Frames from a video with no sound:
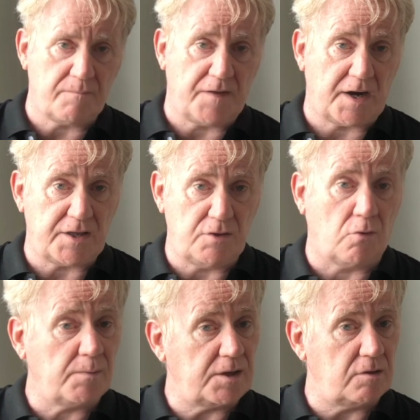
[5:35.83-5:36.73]
that I
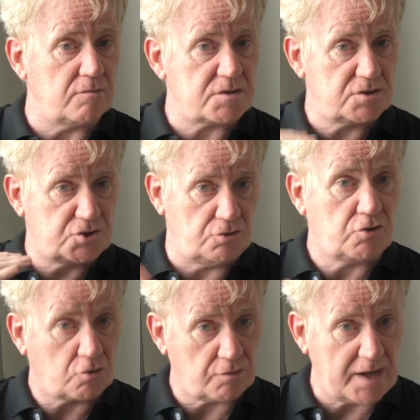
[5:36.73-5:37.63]
normally use to
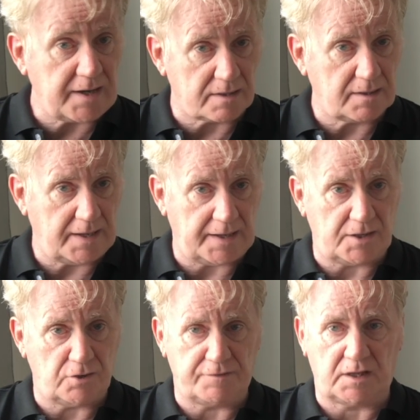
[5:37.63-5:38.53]
create a
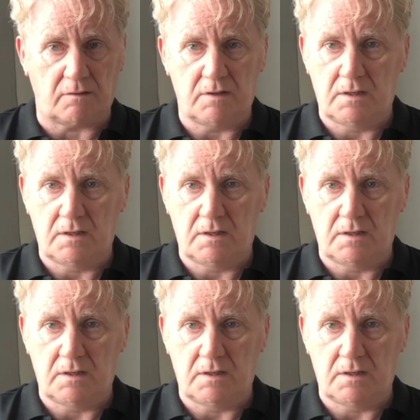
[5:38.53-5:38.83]
Novillo,